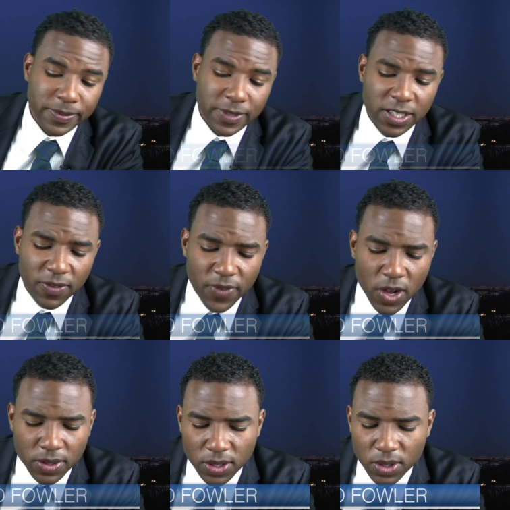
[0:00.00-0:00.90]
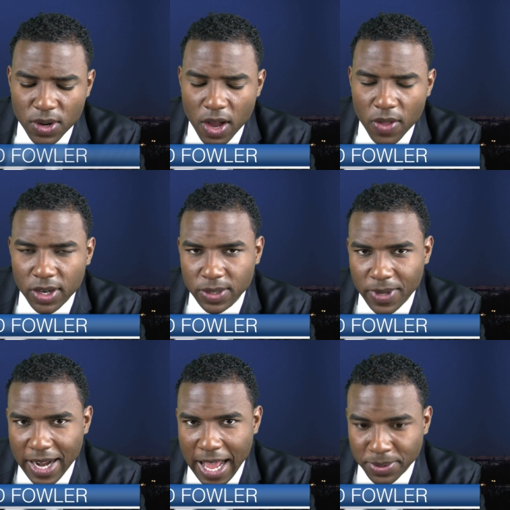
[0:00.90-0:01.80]
listen, folks, so you know there has
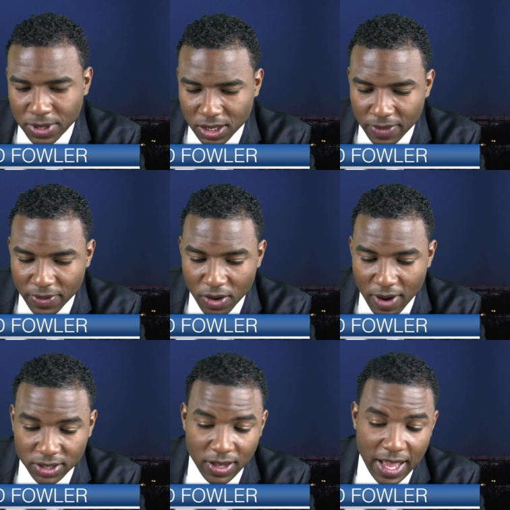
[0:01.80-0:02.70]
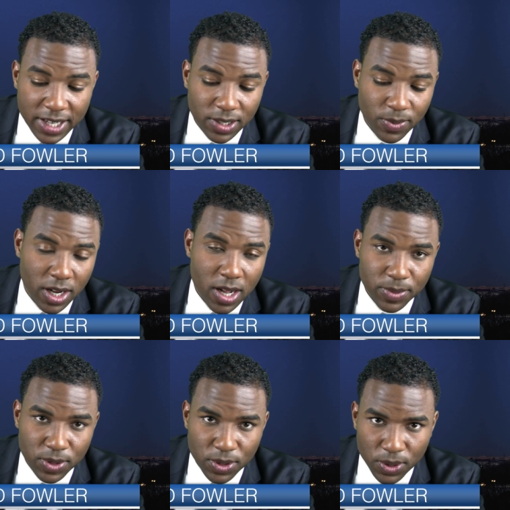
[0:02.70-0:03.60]
been an absence of congressional action when it
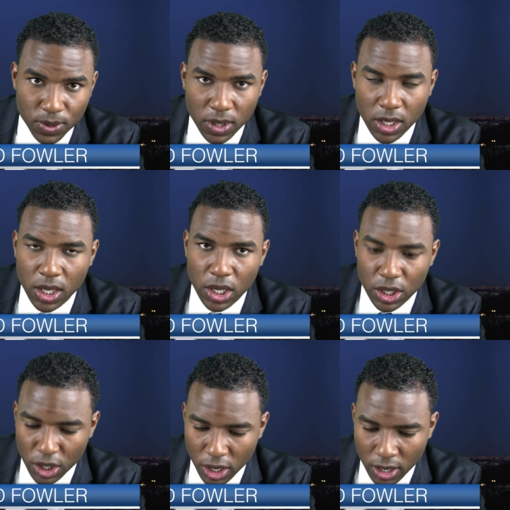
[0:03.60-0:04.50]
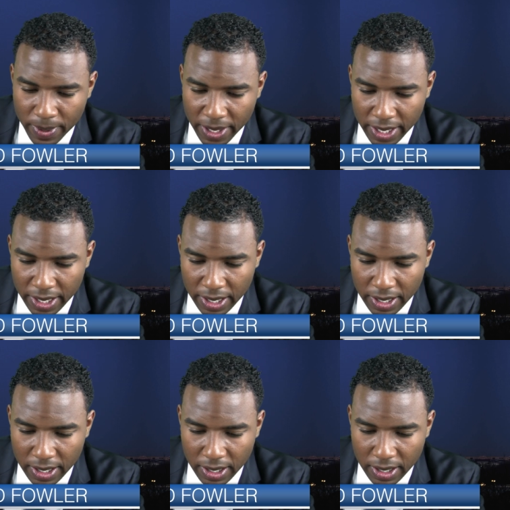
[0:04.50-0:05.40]
comes to
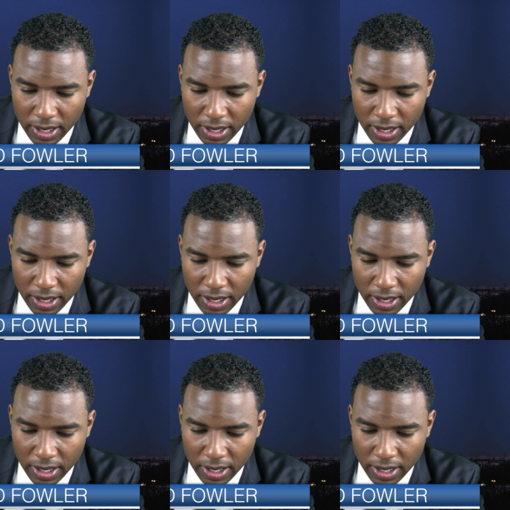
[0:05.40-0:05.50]
curbing